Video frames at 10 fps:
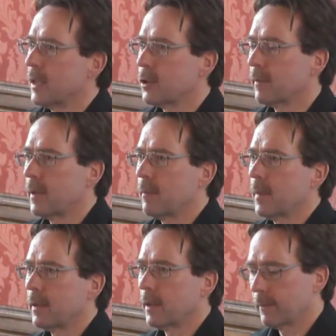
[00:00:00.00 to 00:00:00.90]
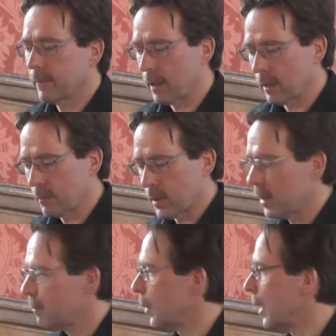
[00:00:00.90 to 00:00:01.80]
on each of them and then finally
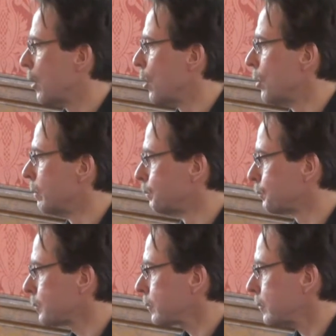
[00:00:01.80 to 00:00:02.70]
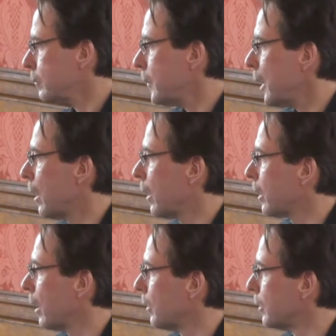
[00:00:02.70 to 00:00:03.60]
present my own
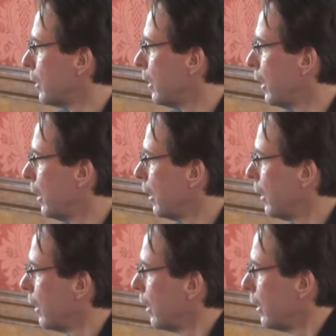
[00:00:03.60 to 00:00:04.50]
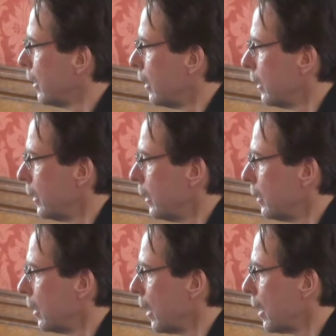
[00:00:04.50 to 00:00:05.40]
account
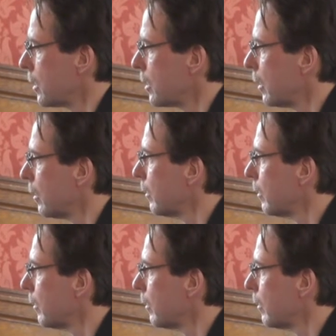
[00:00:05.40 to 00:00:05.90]
in the last.